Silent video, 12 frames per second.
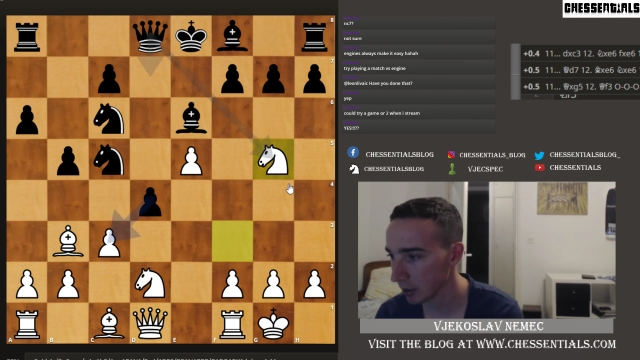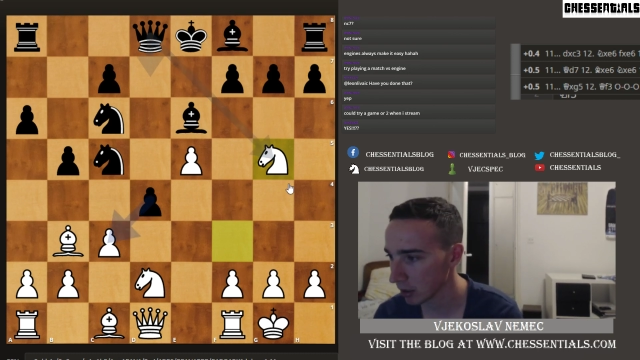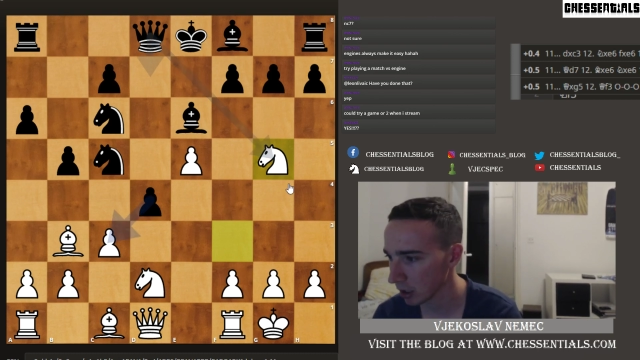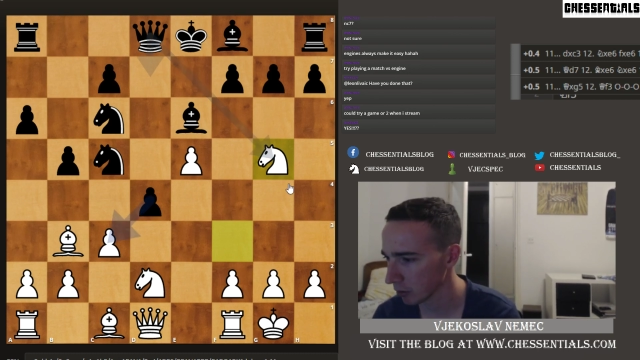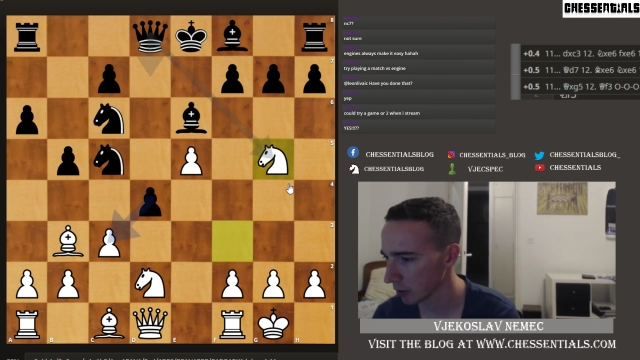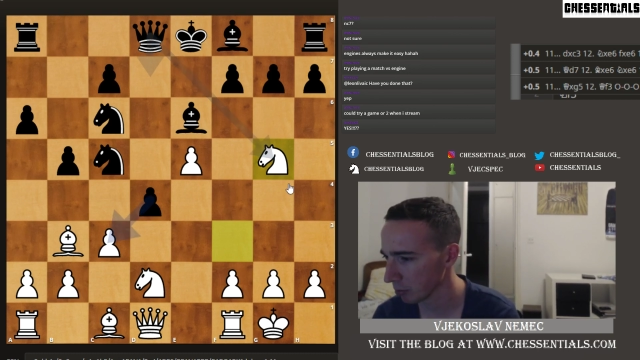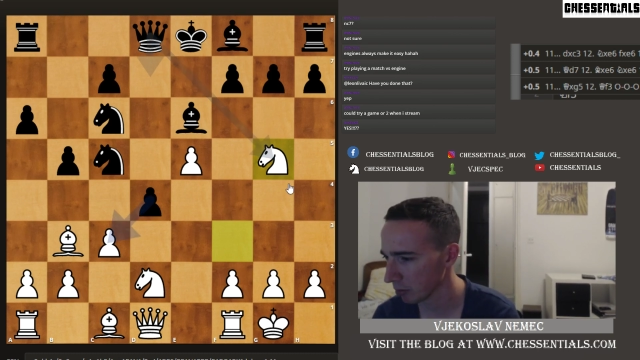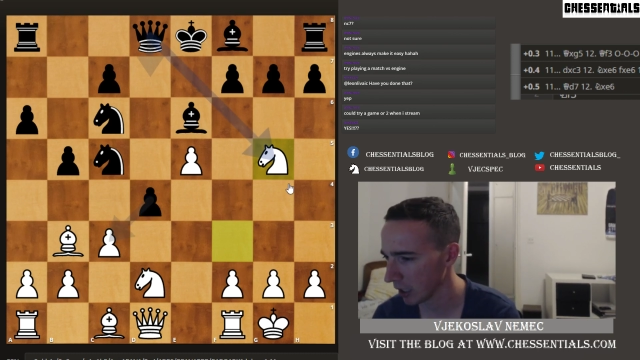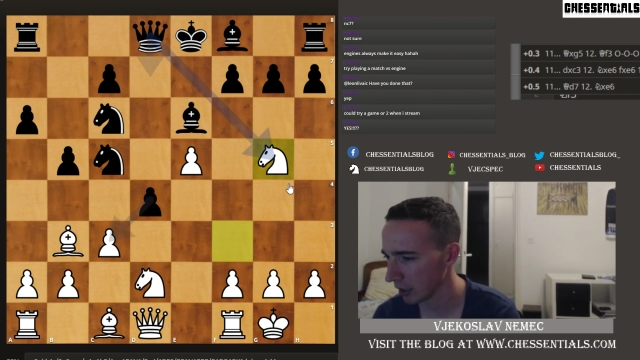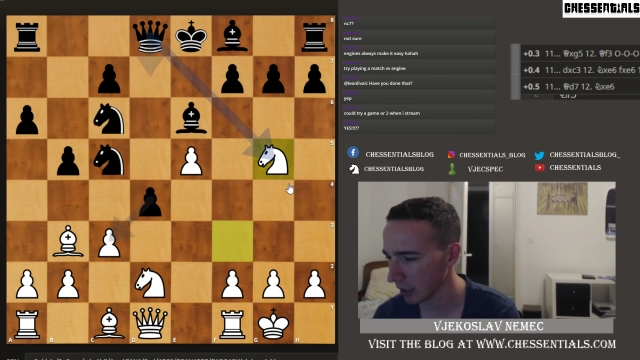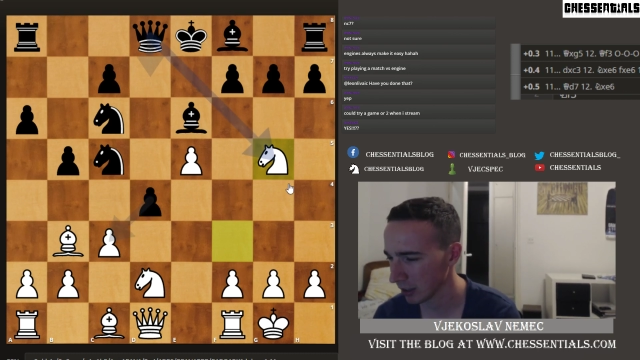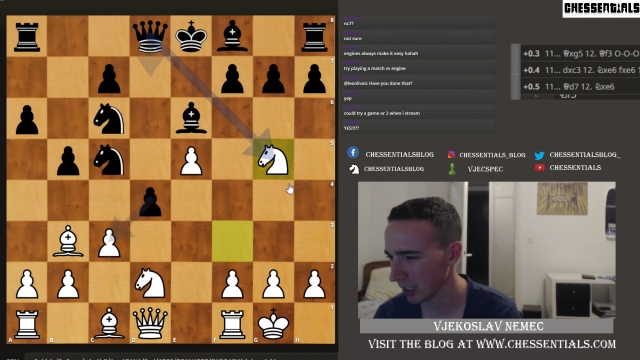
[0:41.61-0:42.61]
It was played,
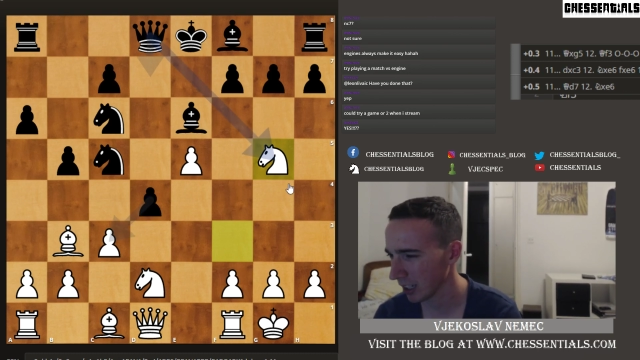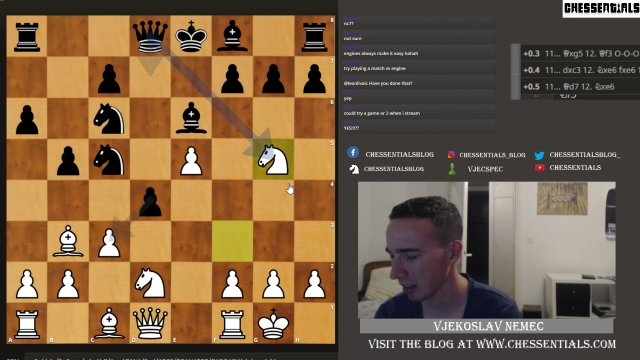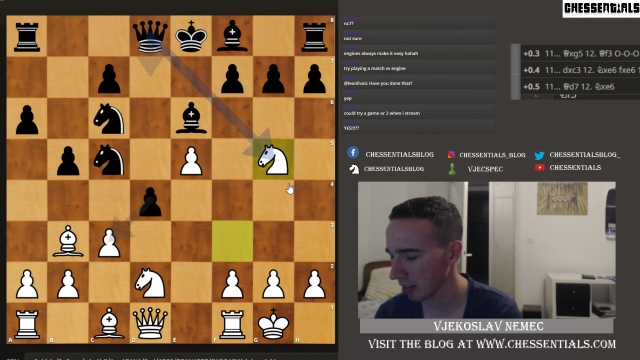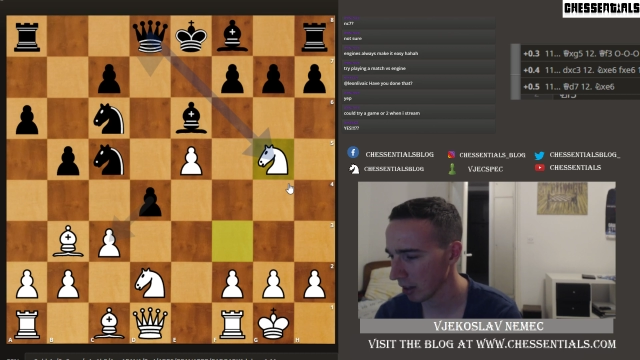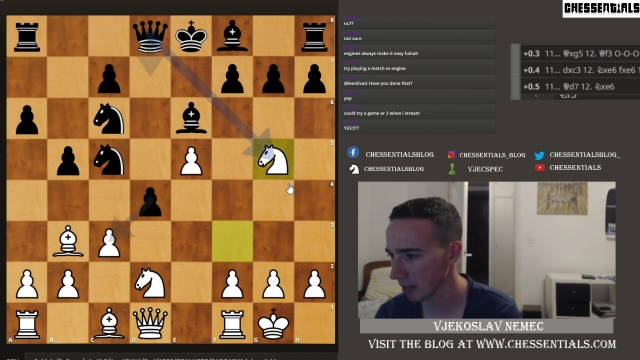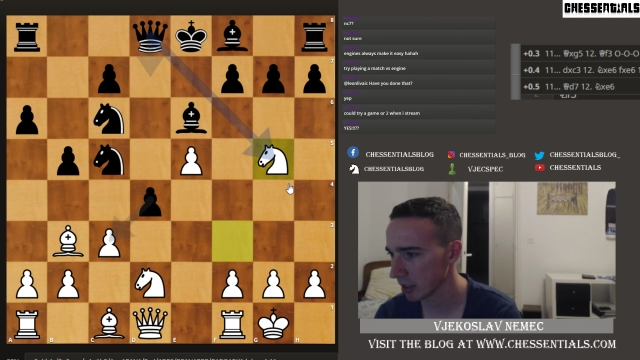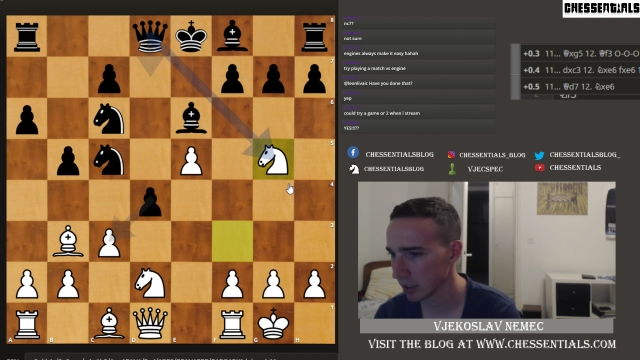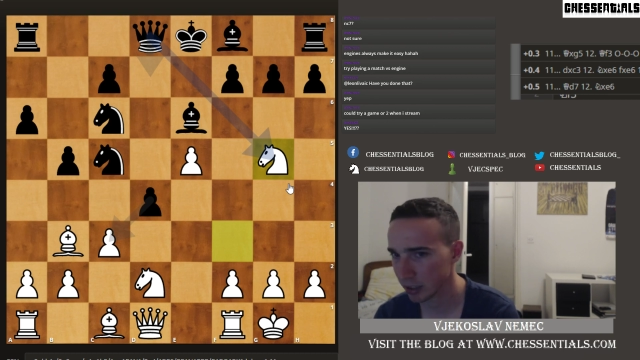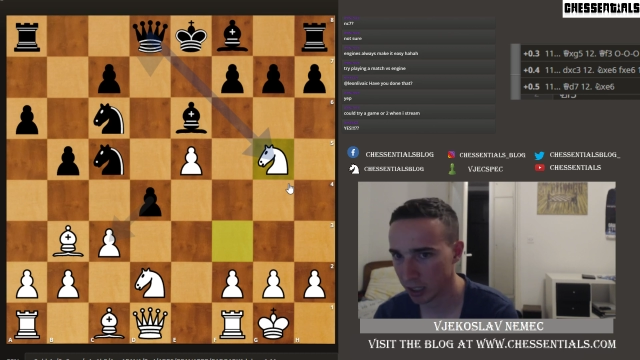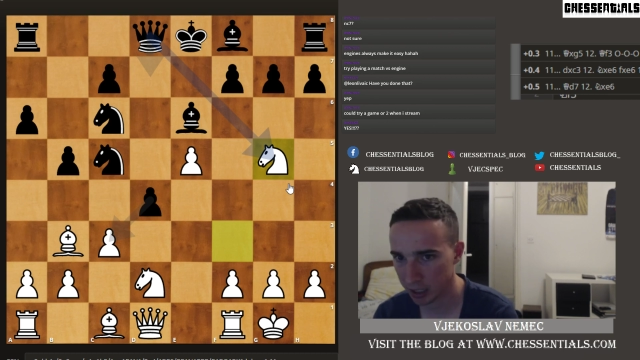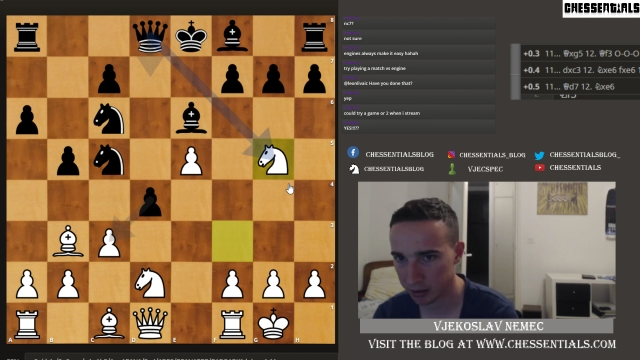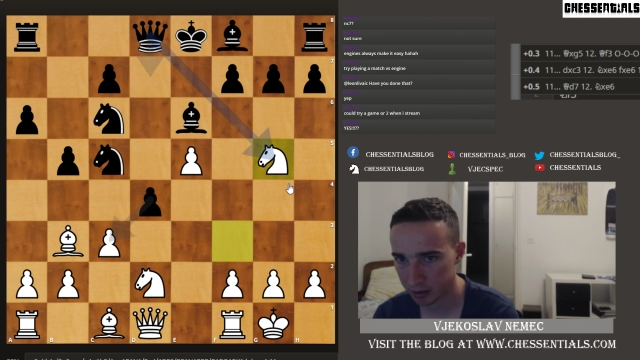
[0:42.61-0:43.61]
I think, in
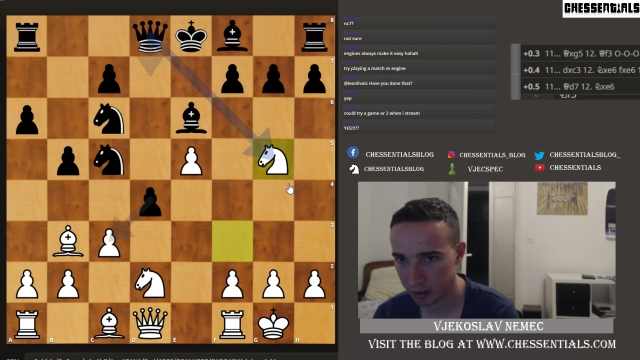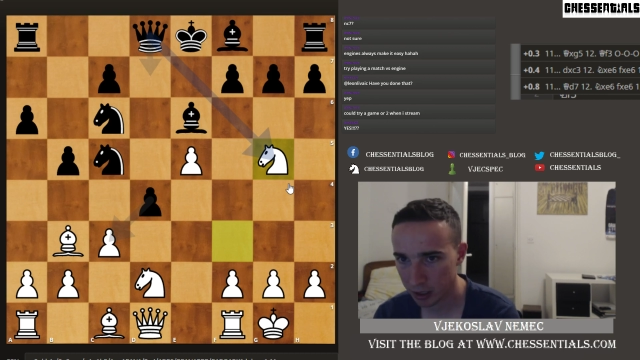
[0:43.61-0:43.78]
'78